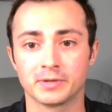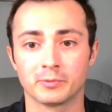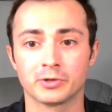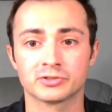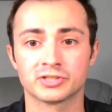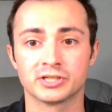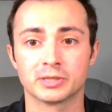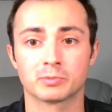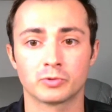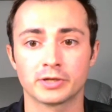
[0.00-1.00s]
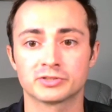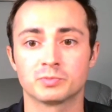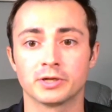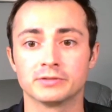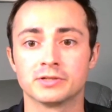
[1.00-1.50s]
Now, we are setting up credit
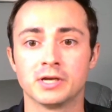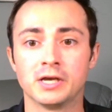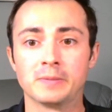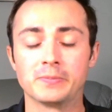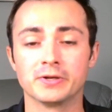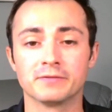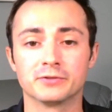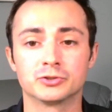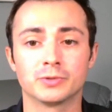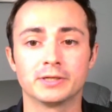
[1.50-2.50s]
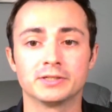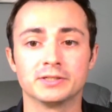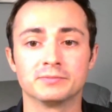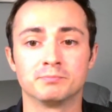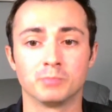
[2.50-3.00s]
spreads, but if the trend
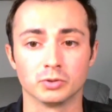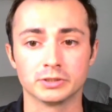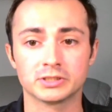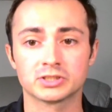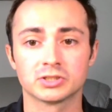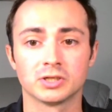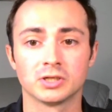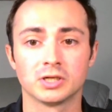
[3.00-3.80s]
is bullish,